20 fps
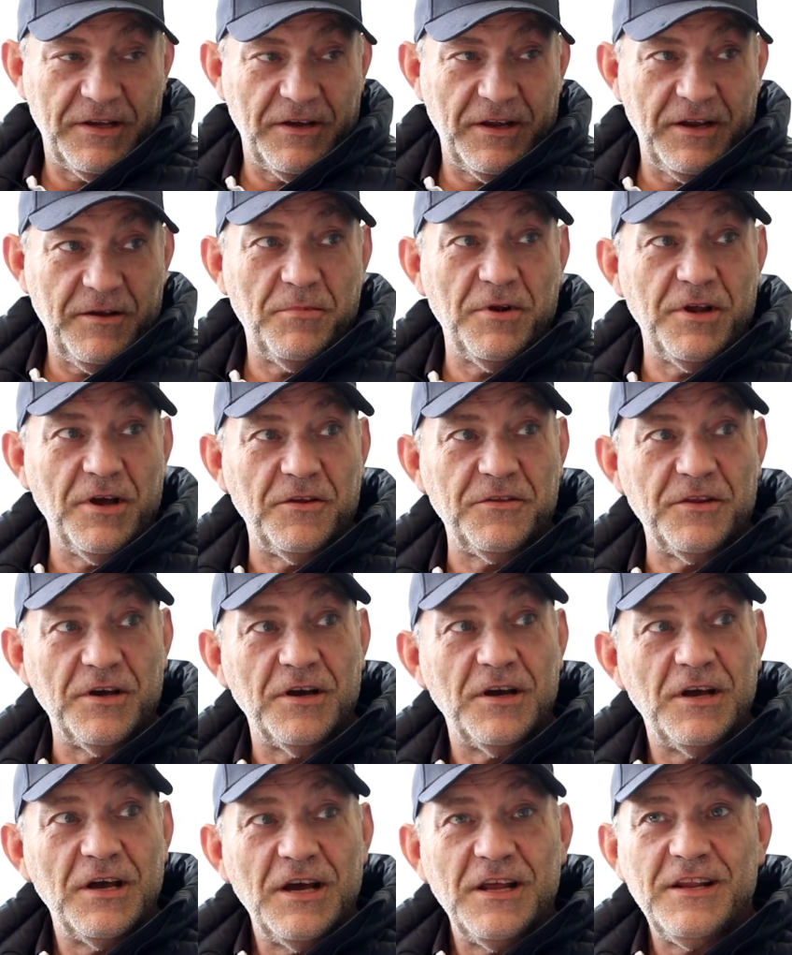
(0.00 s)
to anybody out
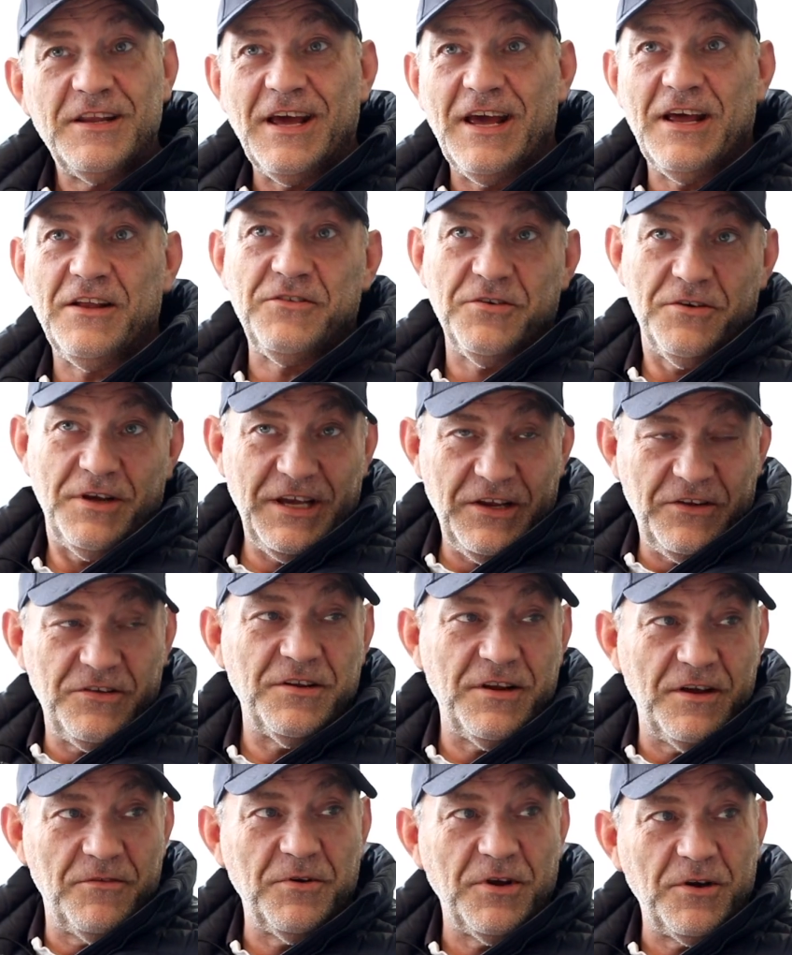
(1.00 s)
there, to answer each
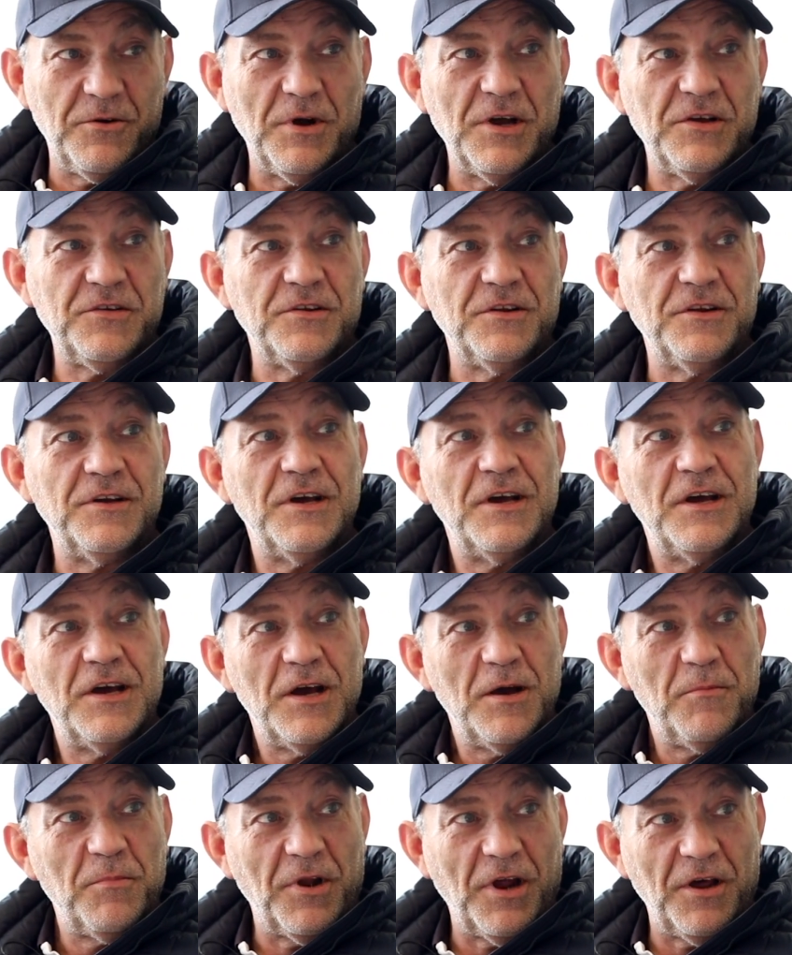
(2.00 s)
and every question.
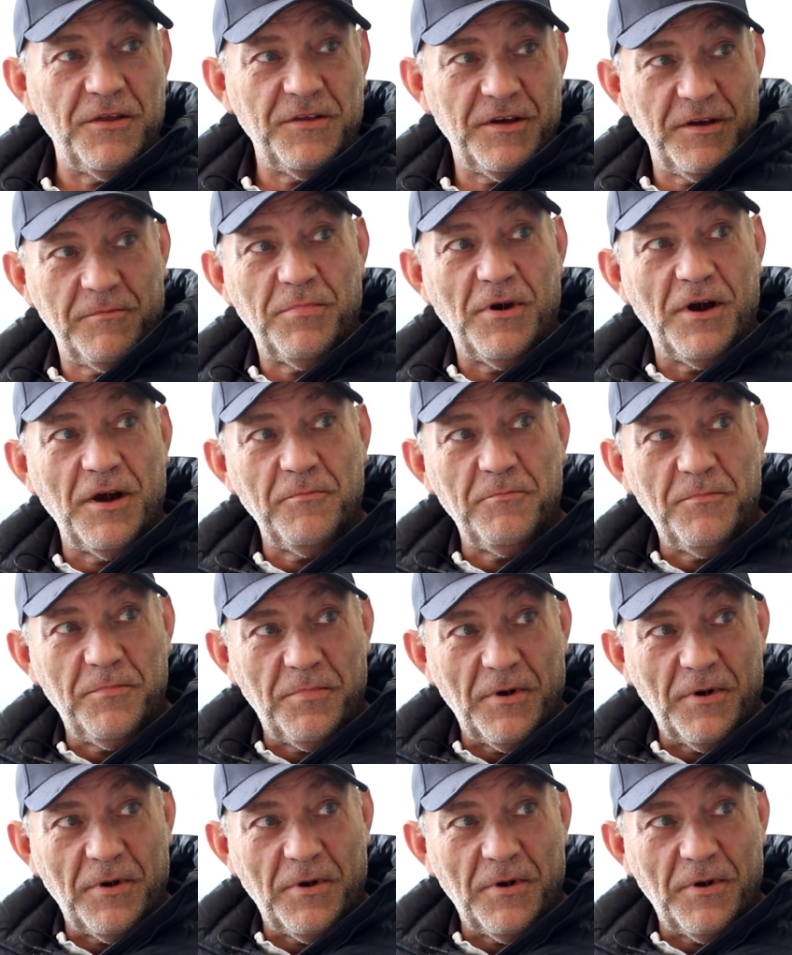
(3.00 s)
But I think by